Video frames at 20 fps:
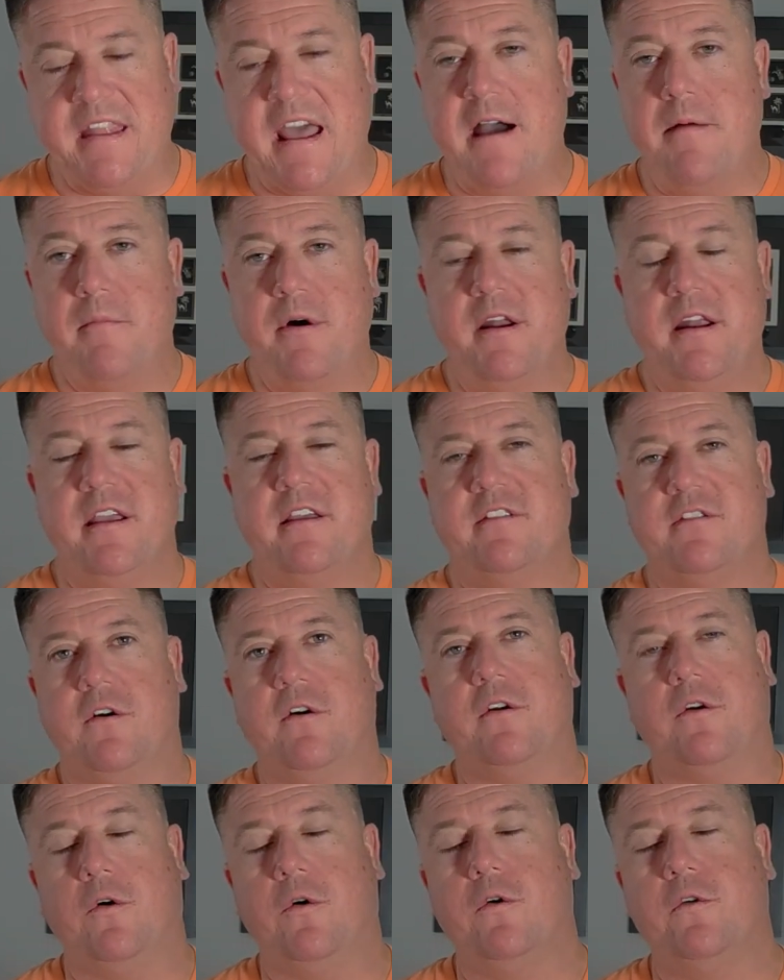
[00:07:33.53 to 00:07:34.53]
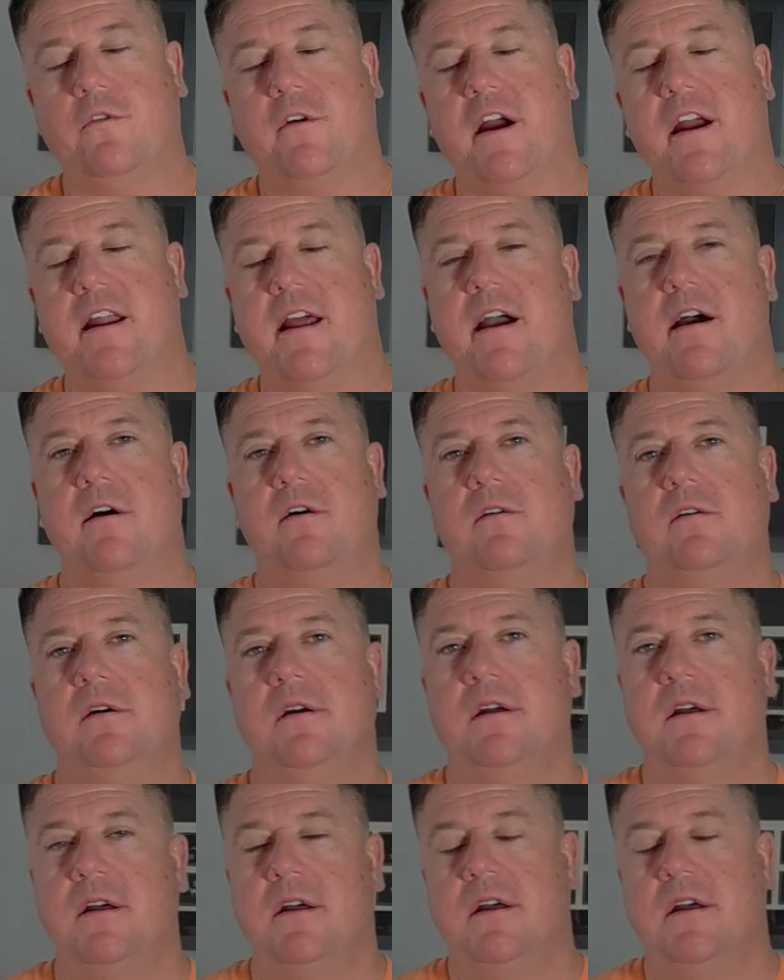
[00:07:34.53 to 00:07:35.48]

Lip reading: That money is on hold right now.